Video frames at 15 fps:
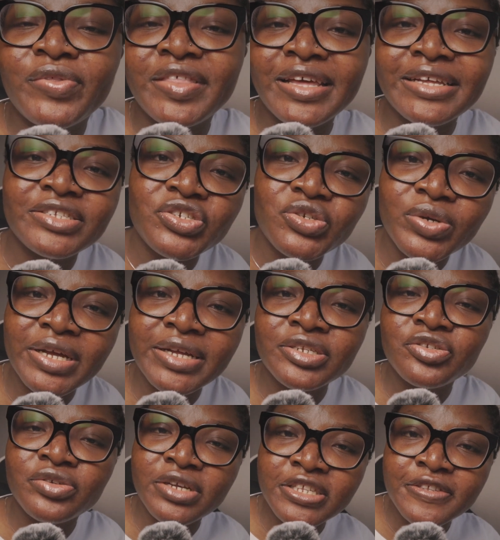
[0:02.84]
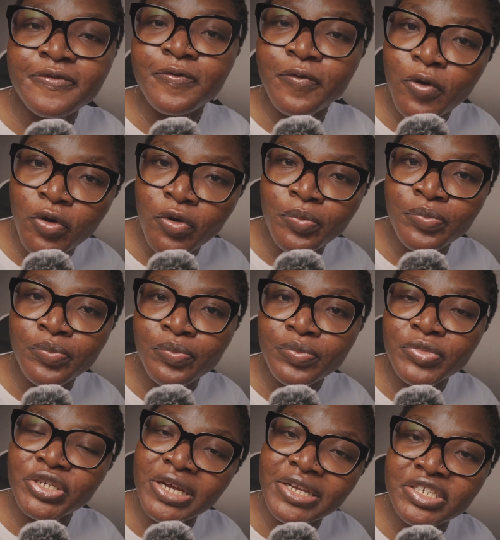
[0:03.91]
that you can transform
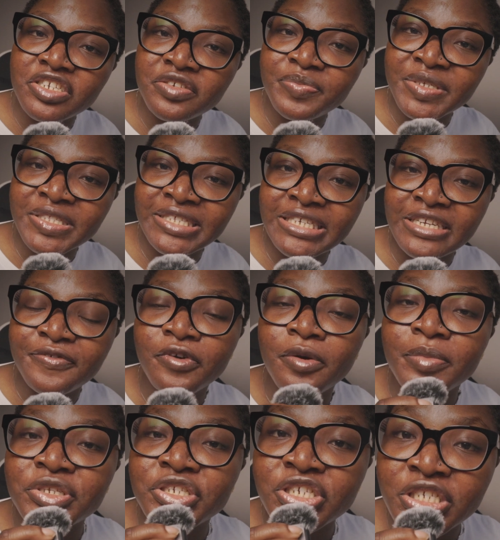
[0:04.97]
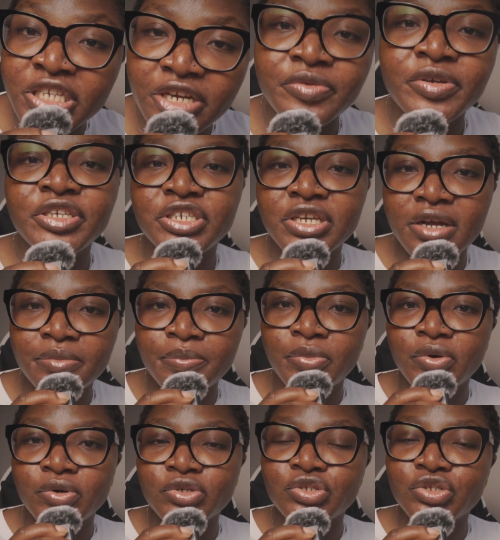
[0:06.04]
ChatGPT from a generic chat
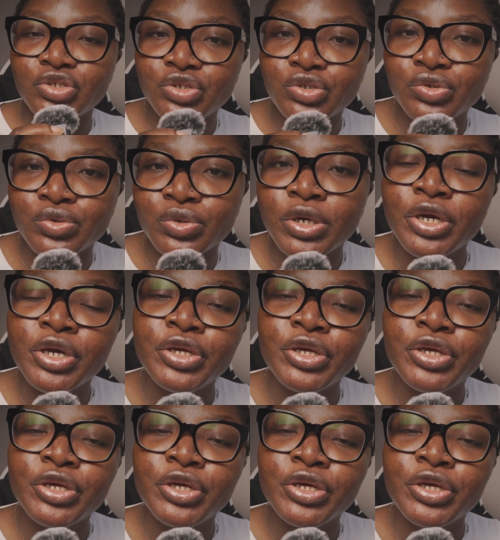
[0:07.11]
box to